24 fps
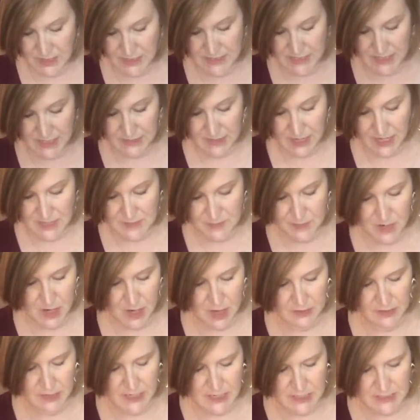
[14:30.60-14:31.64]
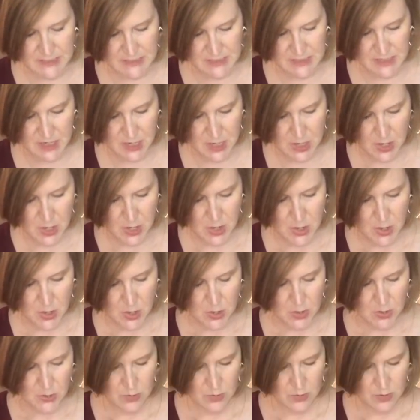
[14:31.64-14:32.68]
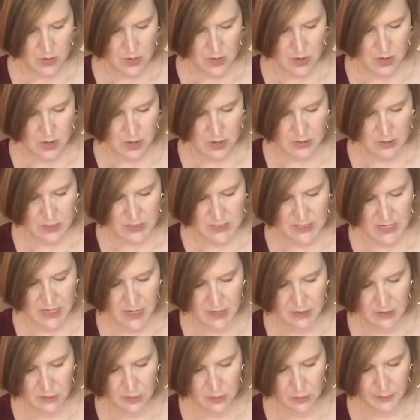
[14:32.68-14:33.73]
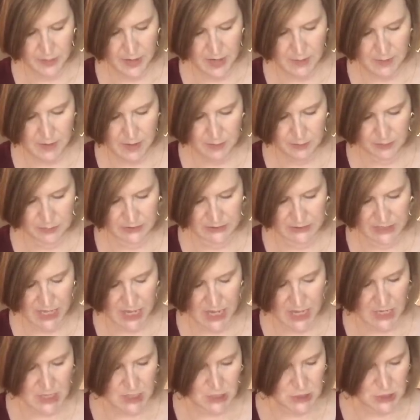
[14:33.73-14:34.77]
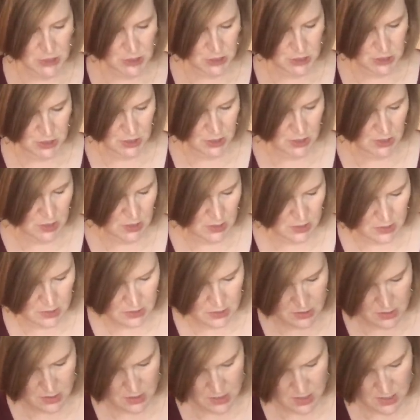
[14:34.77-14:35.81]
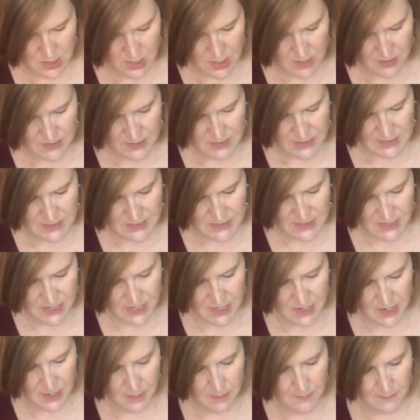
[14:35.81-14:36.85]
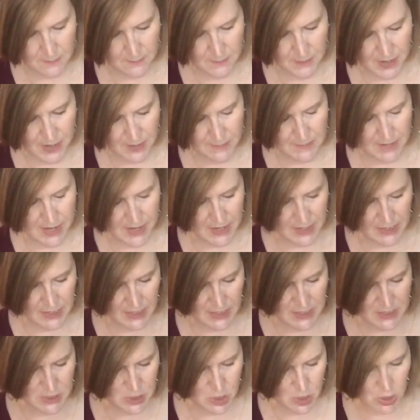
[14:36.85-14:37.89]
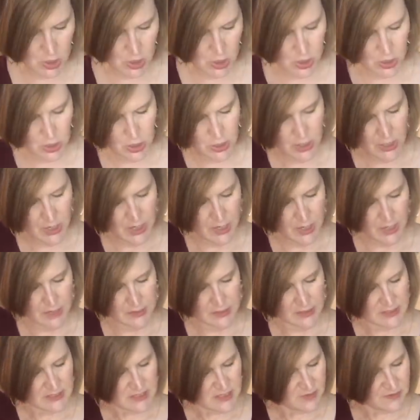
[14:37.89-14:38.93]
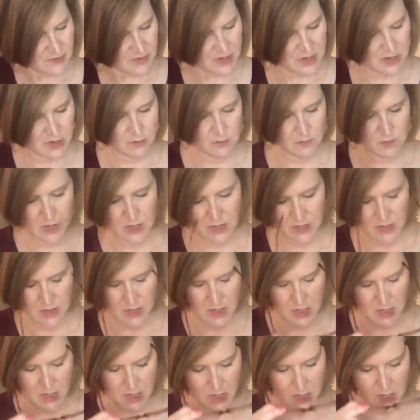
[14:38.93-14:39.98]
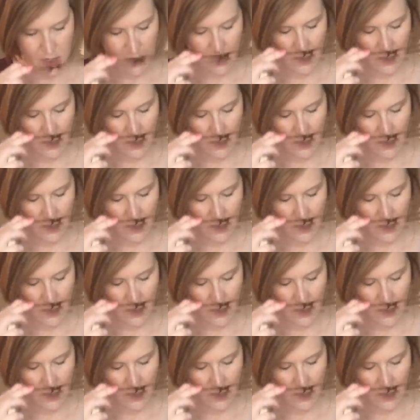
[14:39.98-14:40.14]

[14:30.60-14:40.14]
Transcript: say last but not least. We got, looks like a little baby blush. This is in by Mana Kadar. Let's see if I can read the